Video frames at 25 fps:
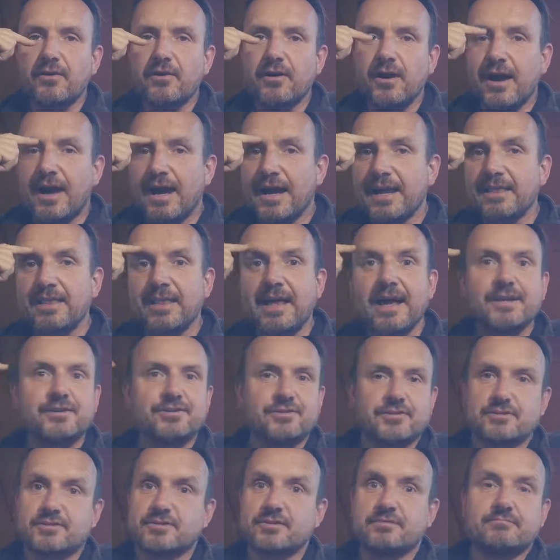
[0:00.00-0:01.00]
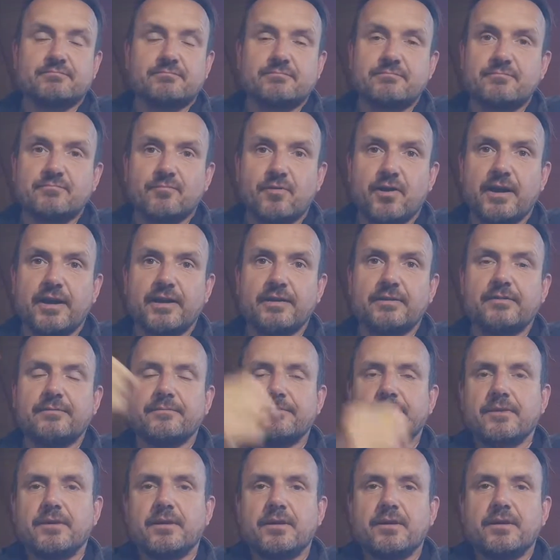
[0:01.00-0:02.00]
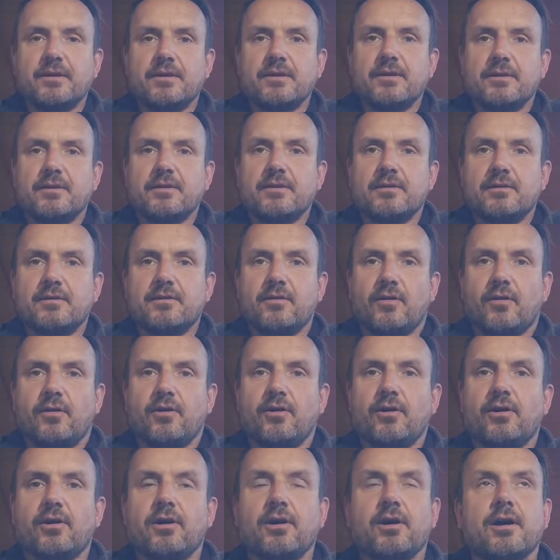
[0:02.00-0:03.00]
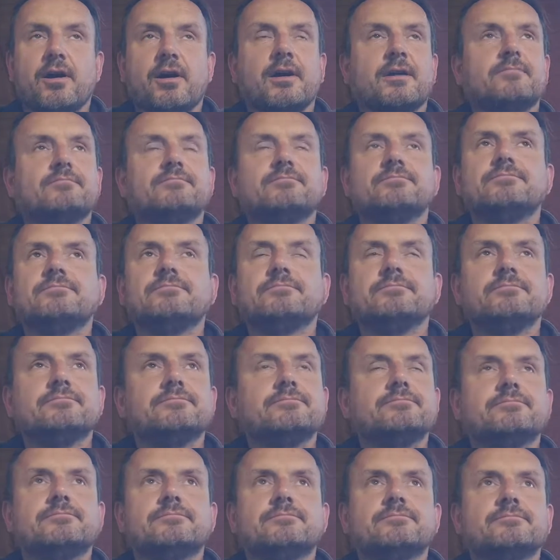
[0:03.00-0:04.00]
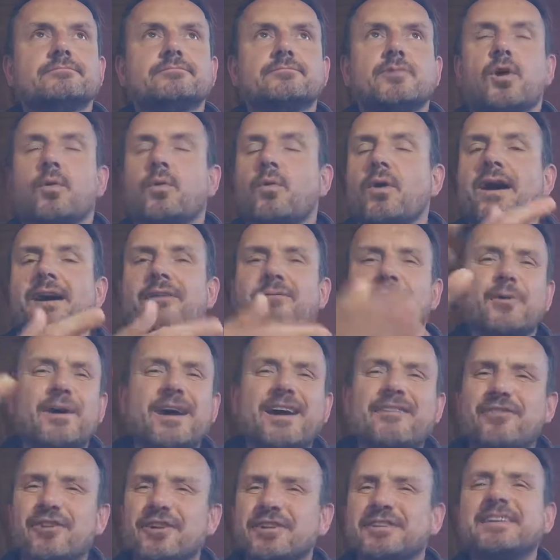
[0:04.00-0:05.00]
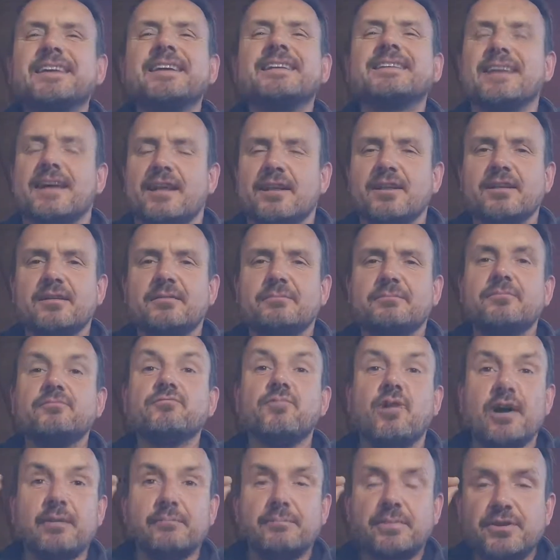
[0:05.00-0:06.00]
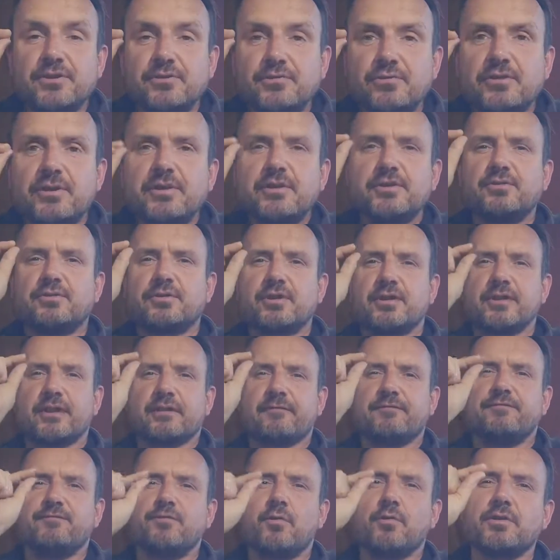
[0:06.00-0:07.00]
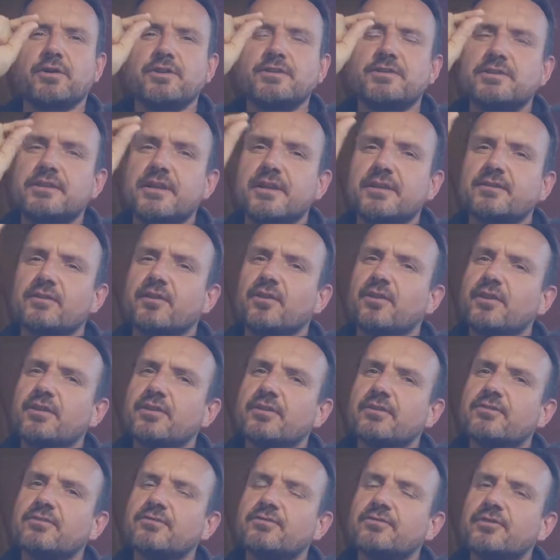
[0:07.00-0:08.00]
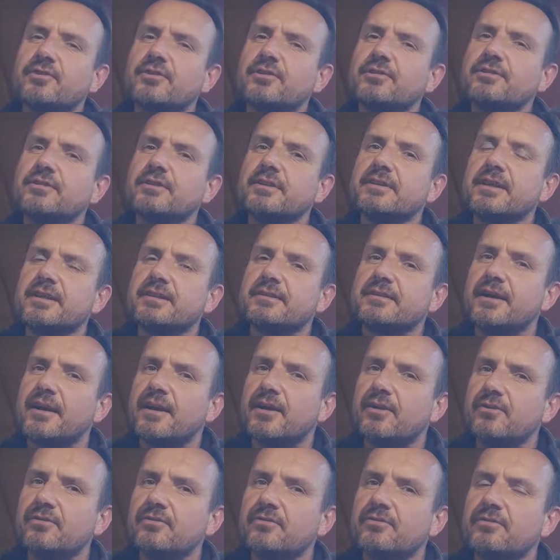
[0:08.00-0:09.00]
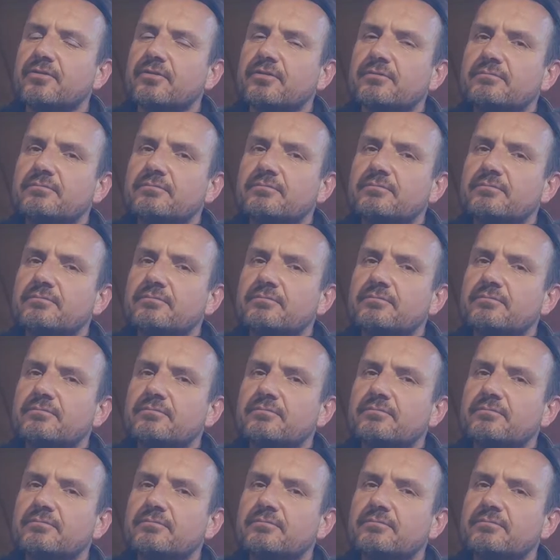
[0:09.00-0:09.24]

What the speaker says: eyelashes, right? Or whatever detail, right? But you can like focus in on certain details.